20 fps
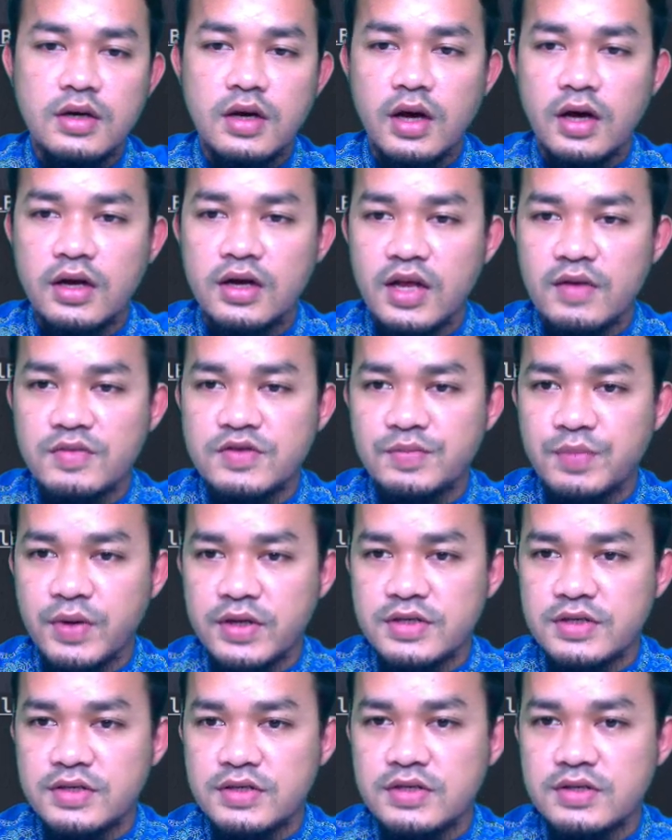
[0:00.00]

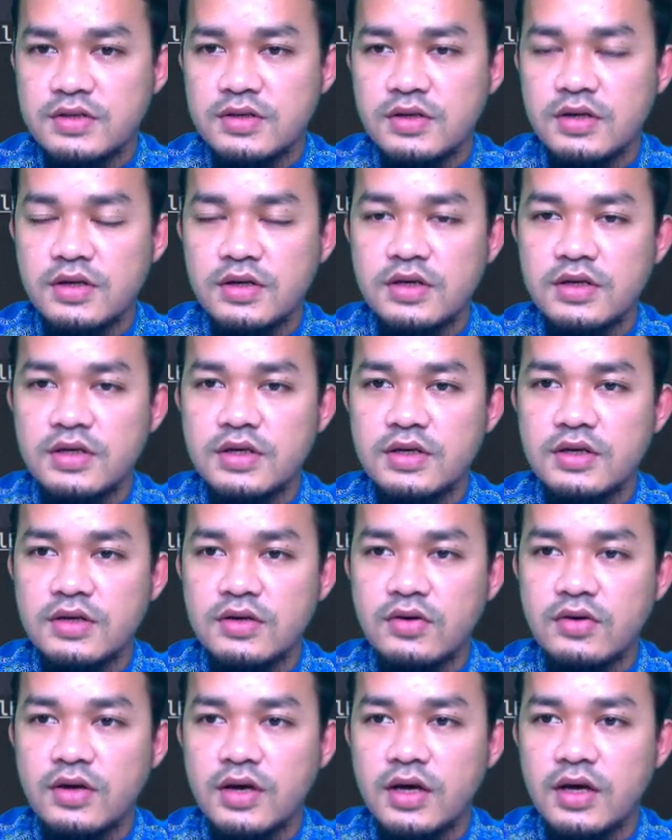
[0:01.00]
namespace,
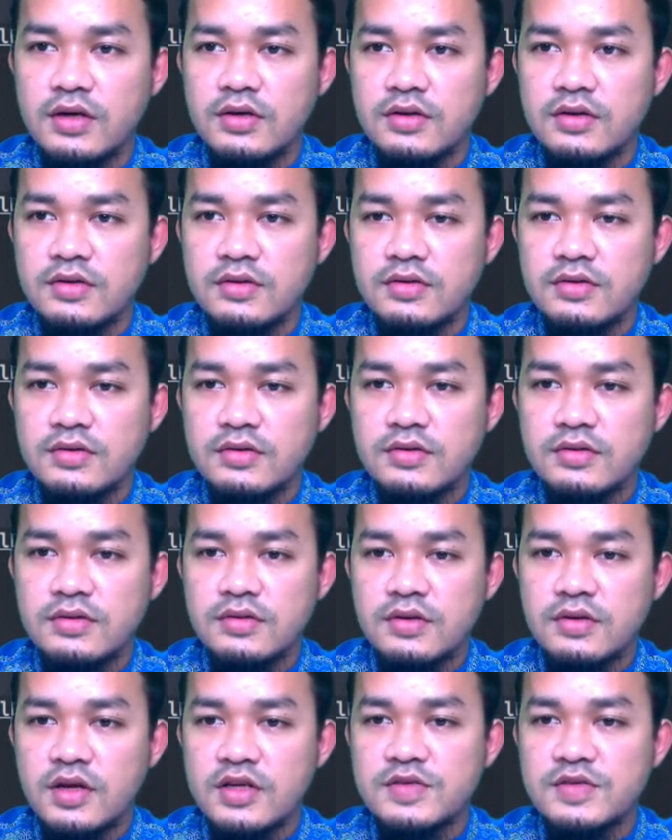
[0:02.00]
okay,
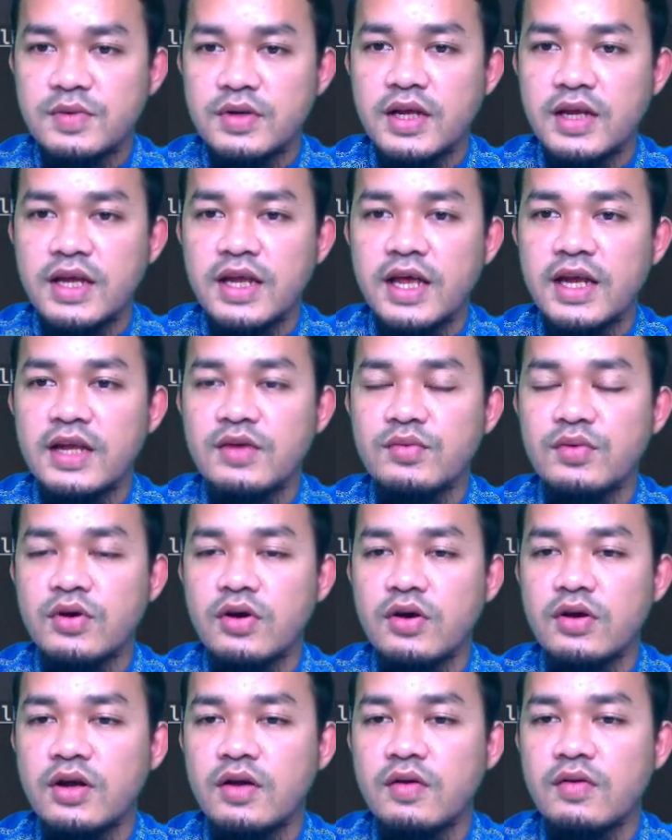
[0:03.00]
namespace like that, and then we
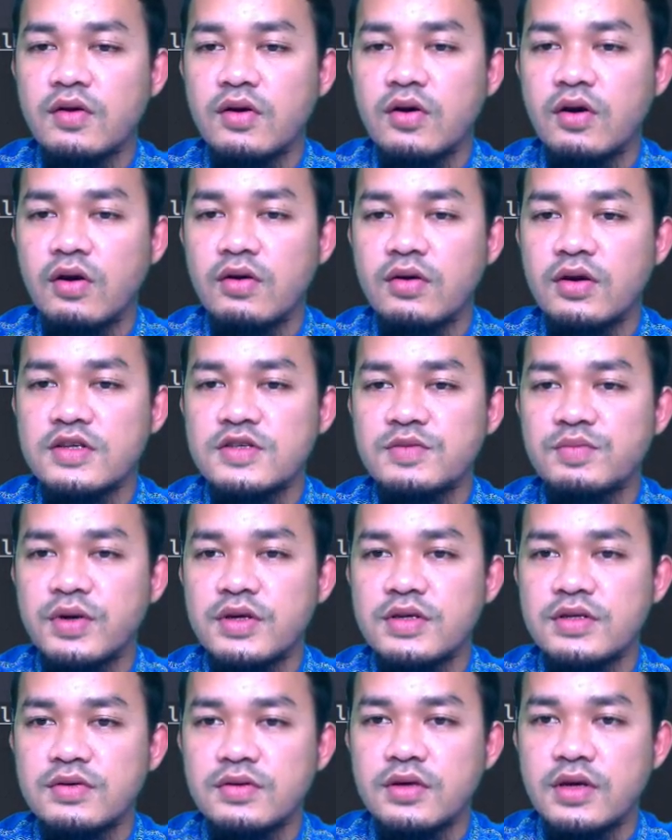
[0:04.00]
can call
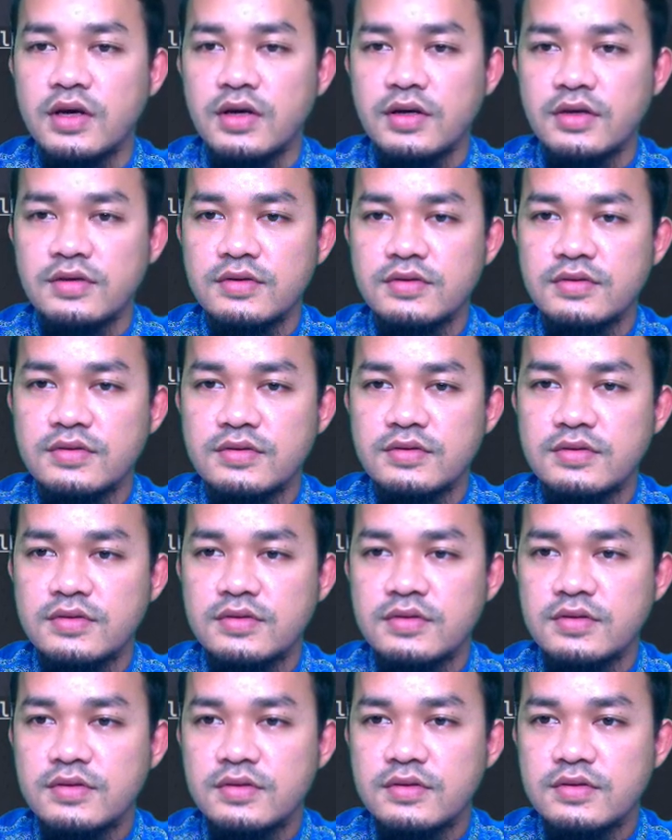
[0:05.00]
namespace, okay.
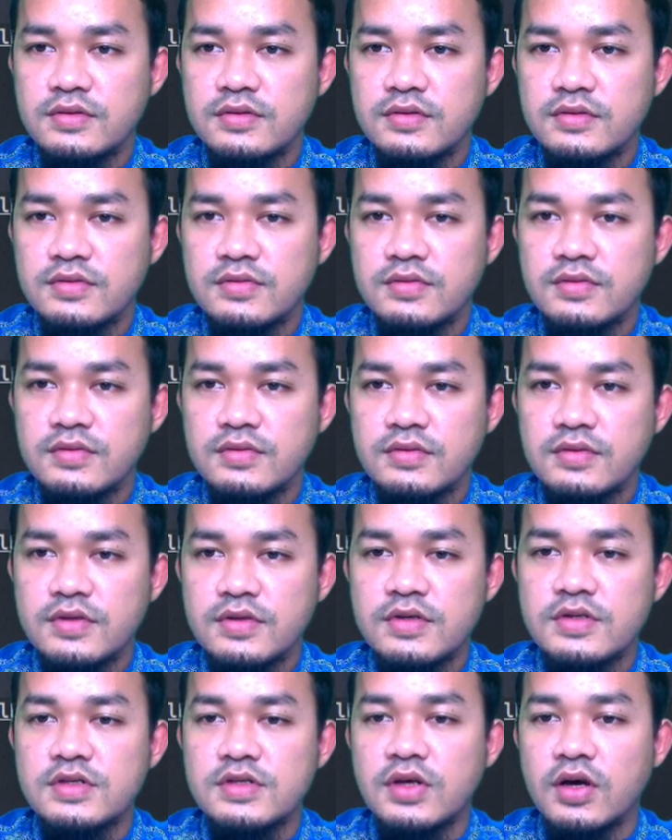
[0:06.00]

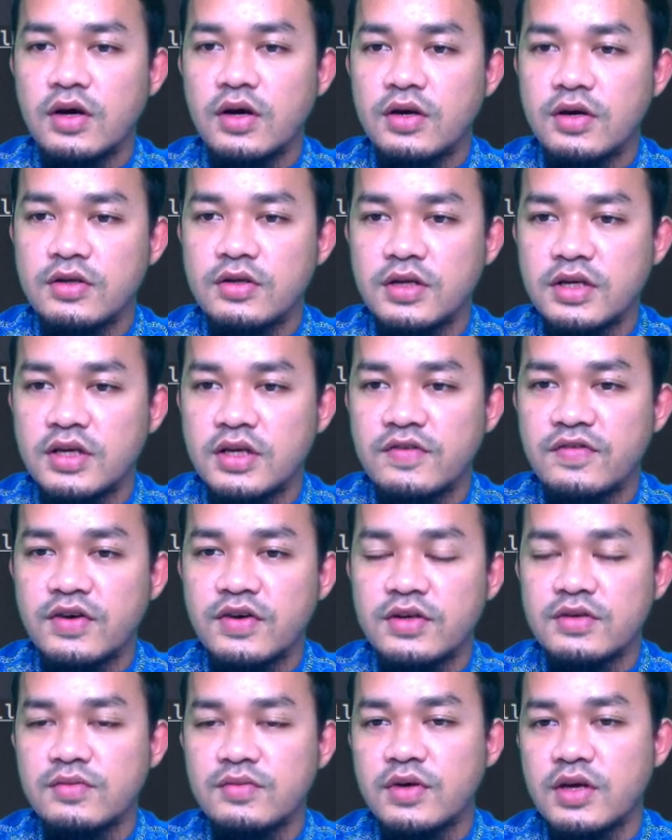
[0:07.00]
This is nothing
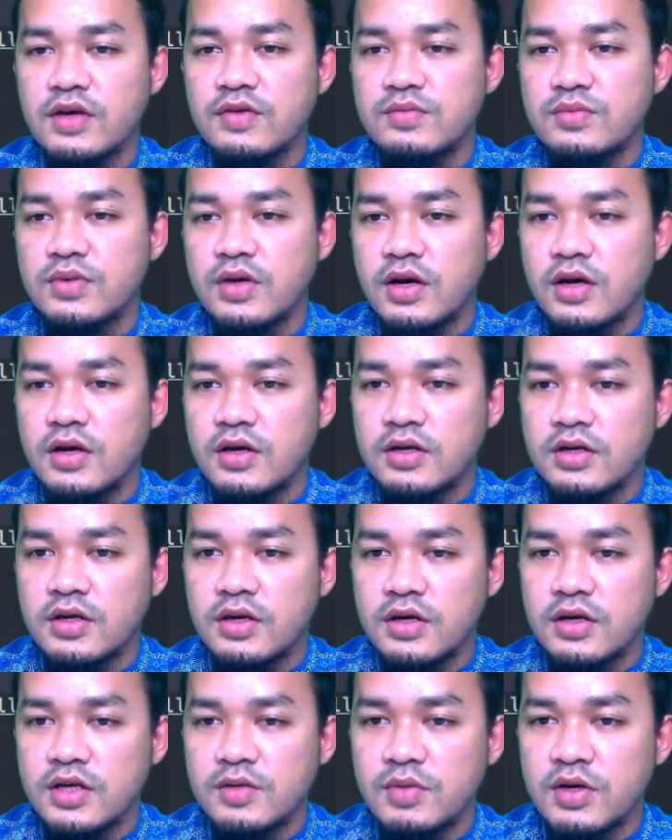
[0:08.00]
different, okay. Beyond
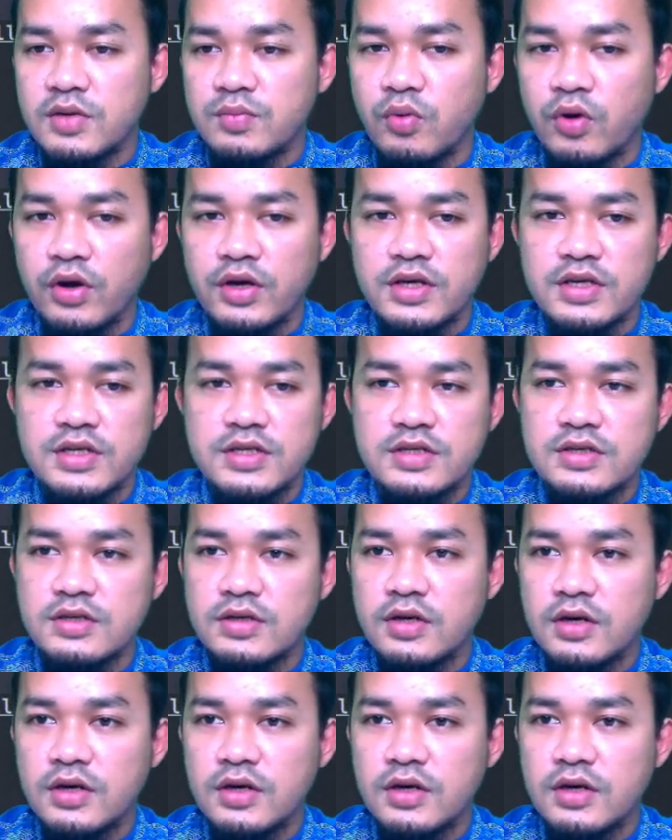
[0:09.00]
the main point is